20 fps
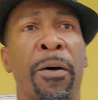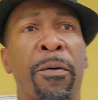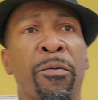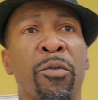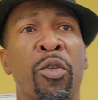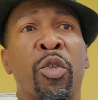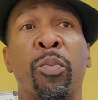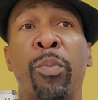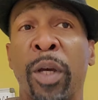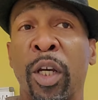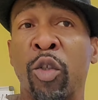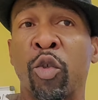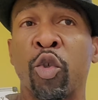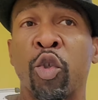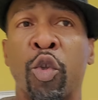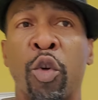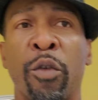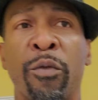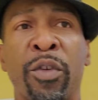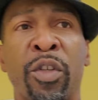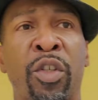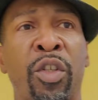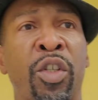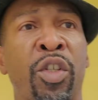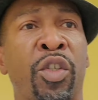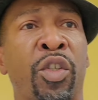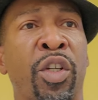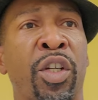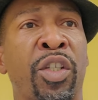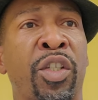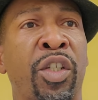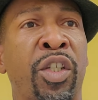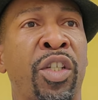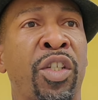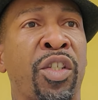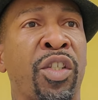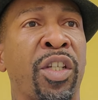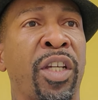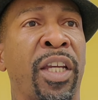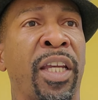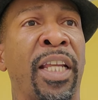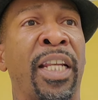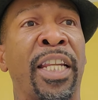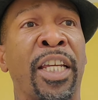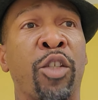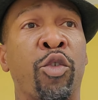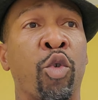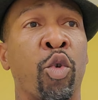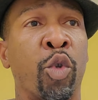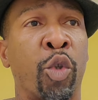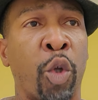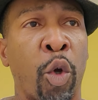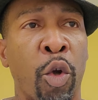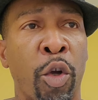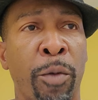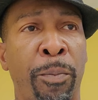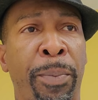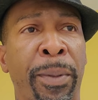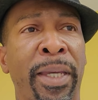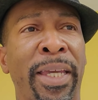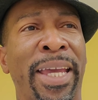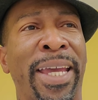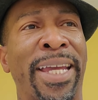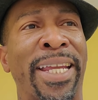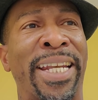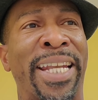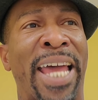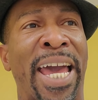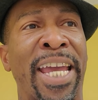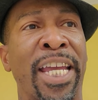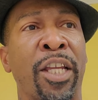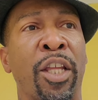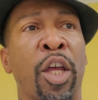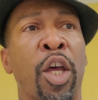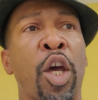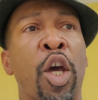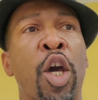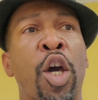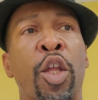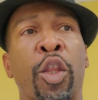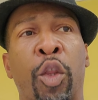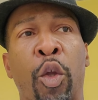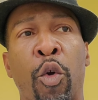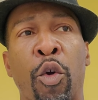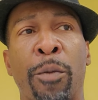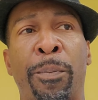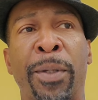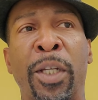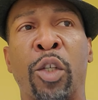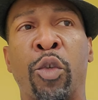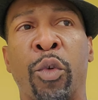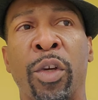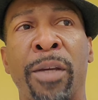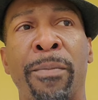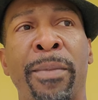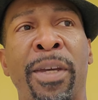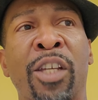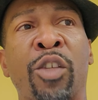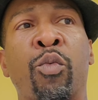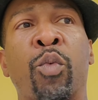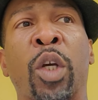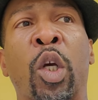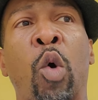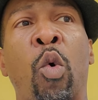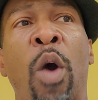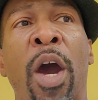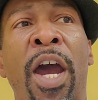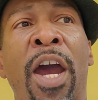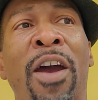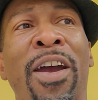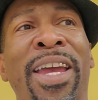Special services such as electrotherapy and light therapy treatments require